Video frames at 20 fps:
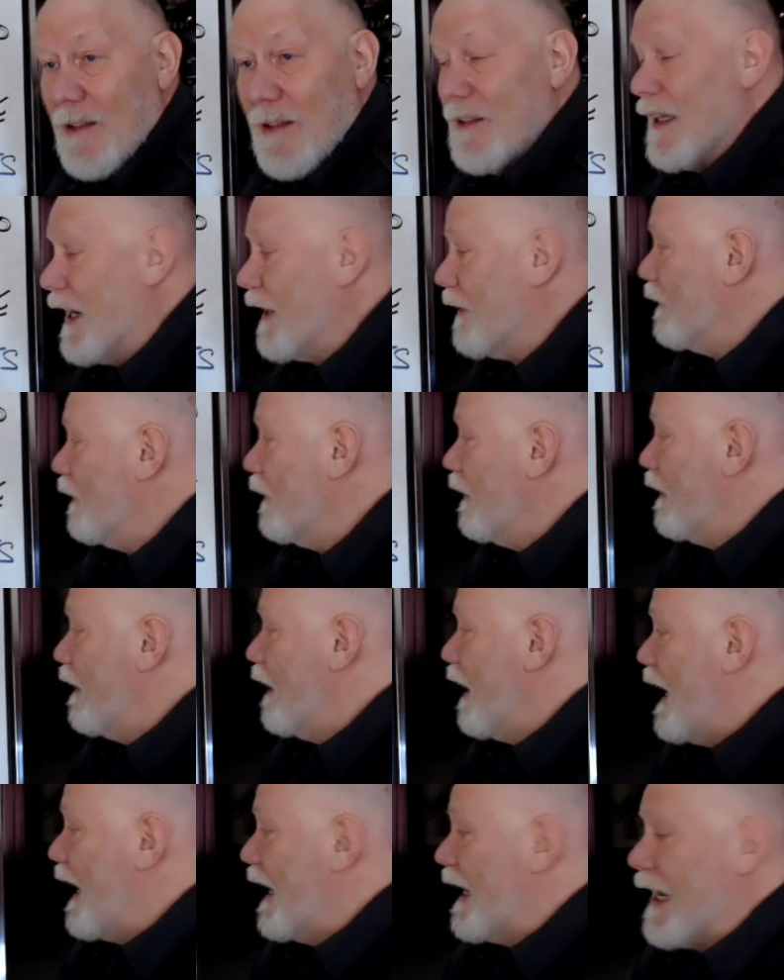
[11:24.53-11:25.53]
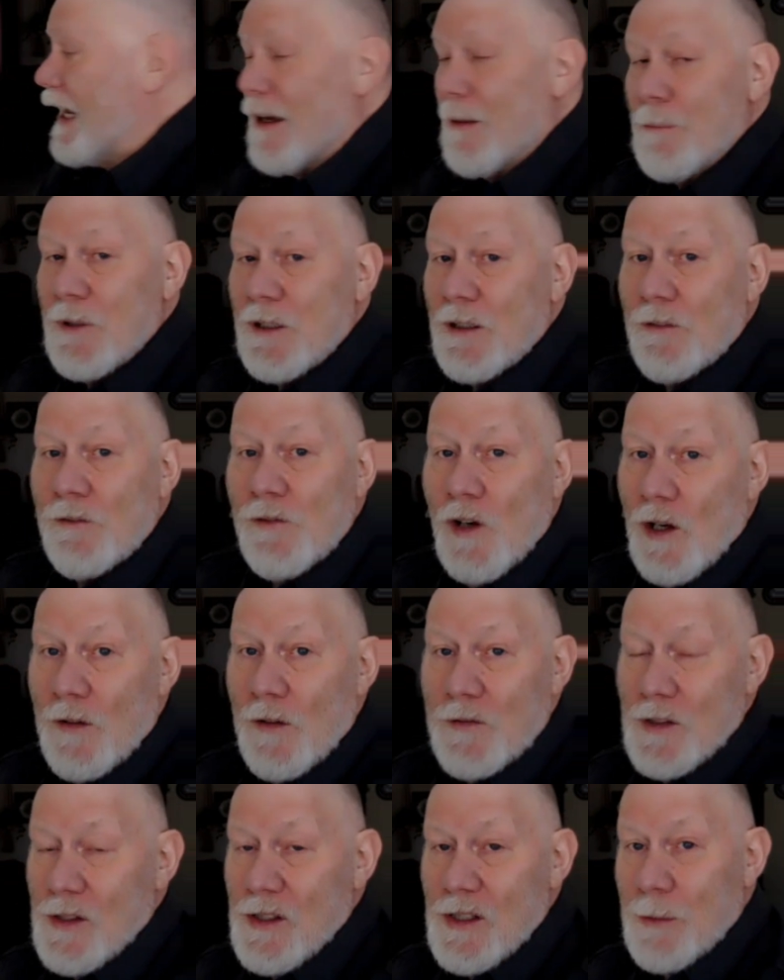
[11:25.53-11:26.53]
Now, I have been
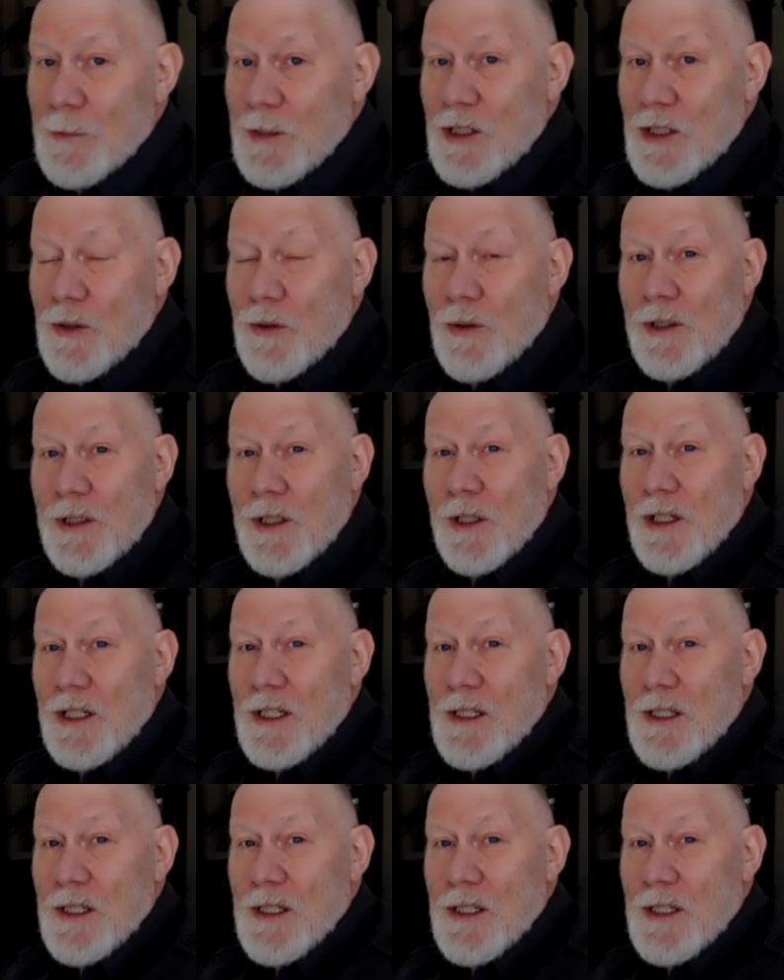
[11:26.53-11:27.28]
involved in some extraordinary